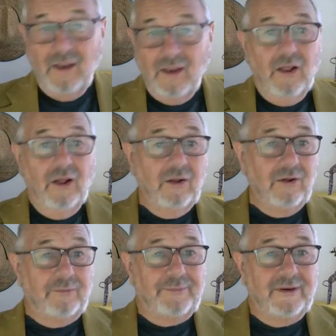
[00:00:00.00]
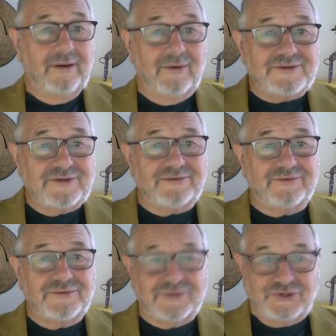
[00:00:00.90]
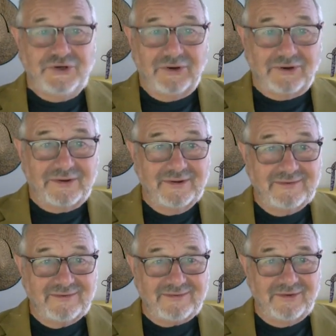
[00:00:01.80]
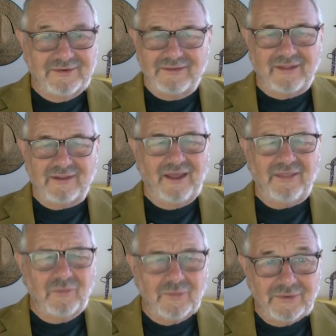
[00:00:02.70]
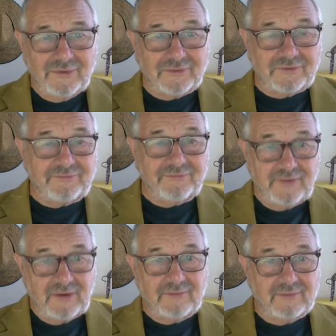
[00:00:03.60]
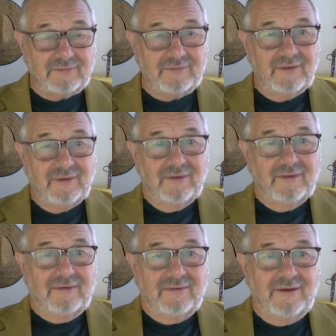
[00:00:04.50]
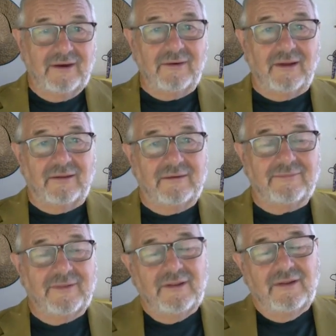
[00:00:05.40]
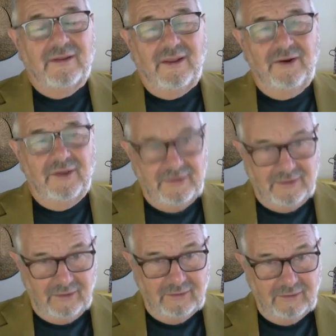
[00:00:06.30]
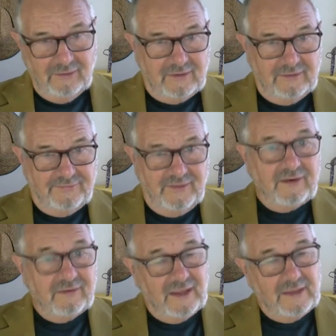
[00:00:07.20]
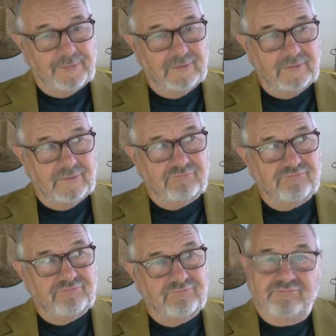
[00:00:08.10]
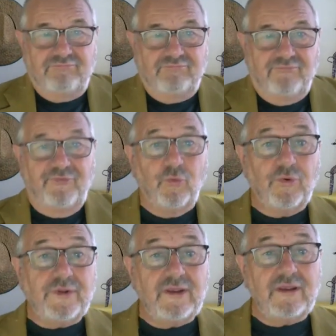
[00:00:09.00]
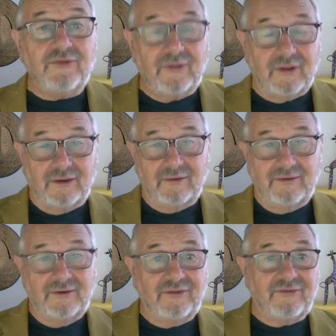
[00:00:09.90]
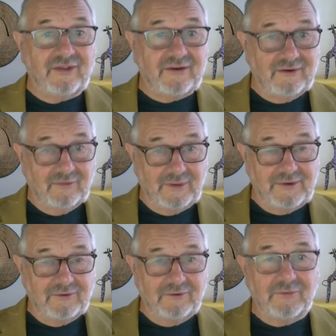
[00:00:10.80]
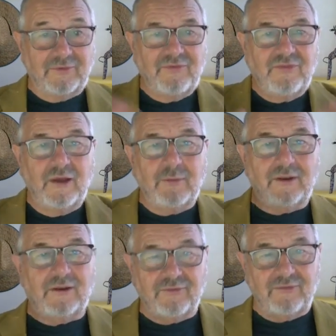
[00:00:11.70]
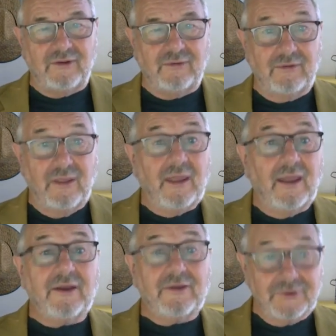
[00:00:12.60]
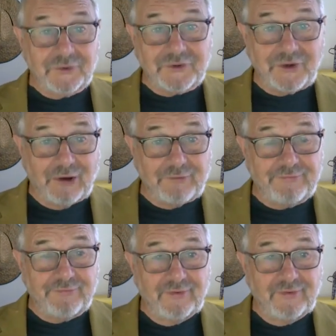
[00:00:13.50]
But anyway, it was a shock, just going into that other world of fear and terror. And I know that if that had happened 4 years ago, and I'd sat in a waiting room with nobody else there and had a little cough,